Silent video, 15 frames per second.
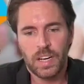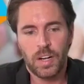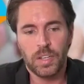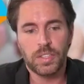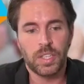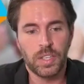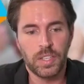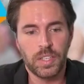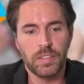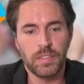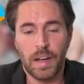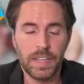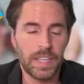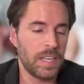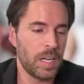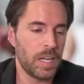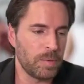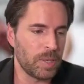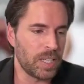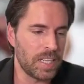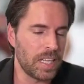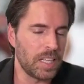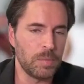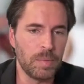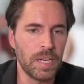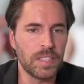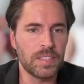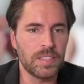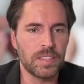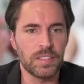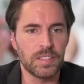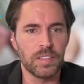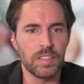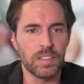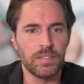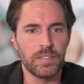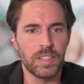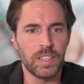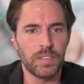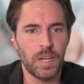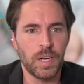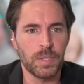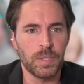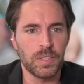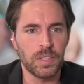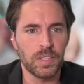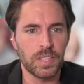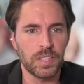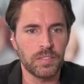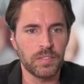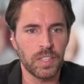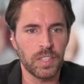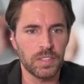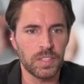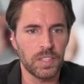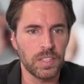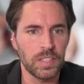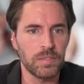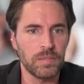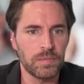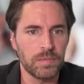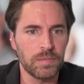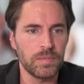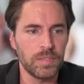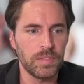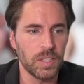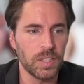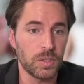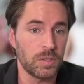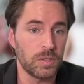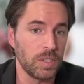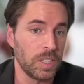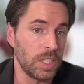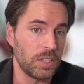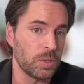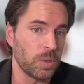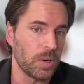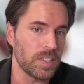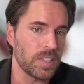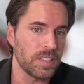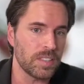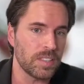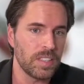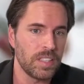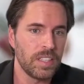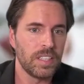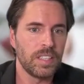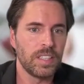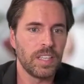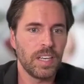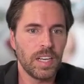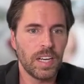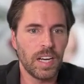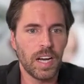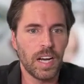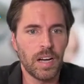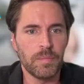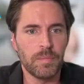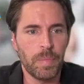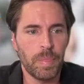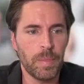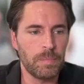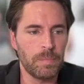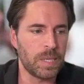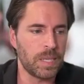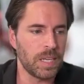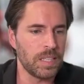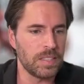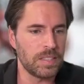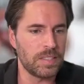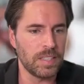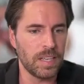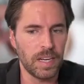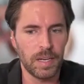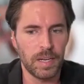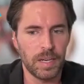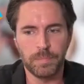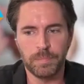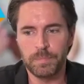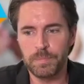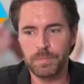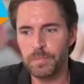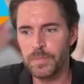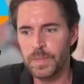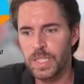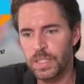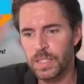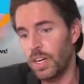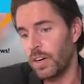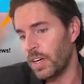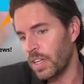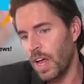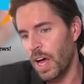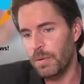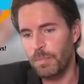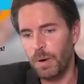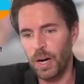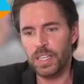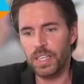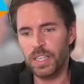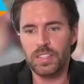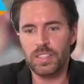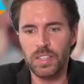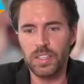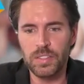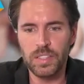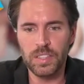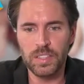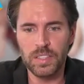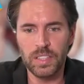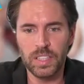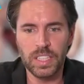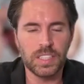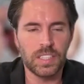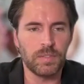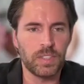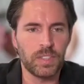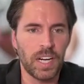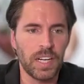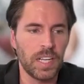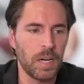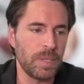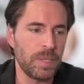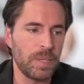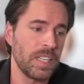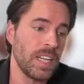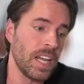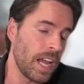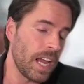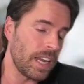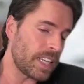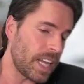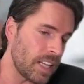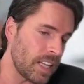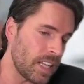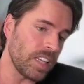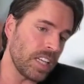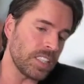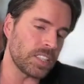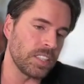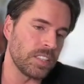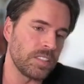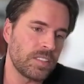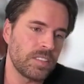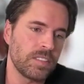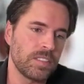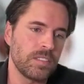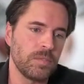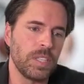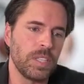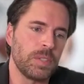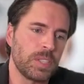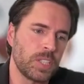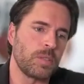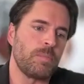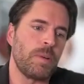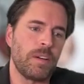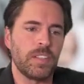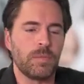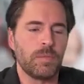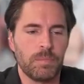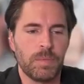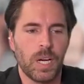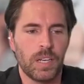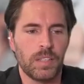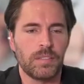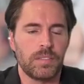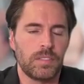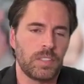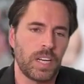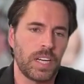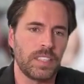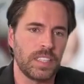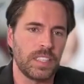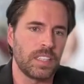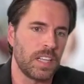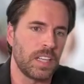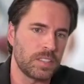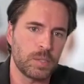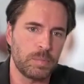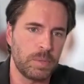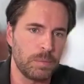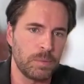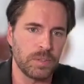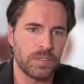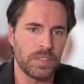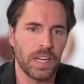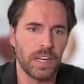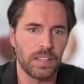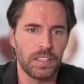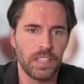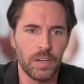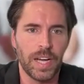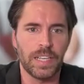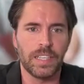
alternative. I get hit on a daily basis of companies looking for alternative, lead sources, because in a lot of markets, the leads have dried up, and cancellations, which is above and beyond credit declines, just people saying,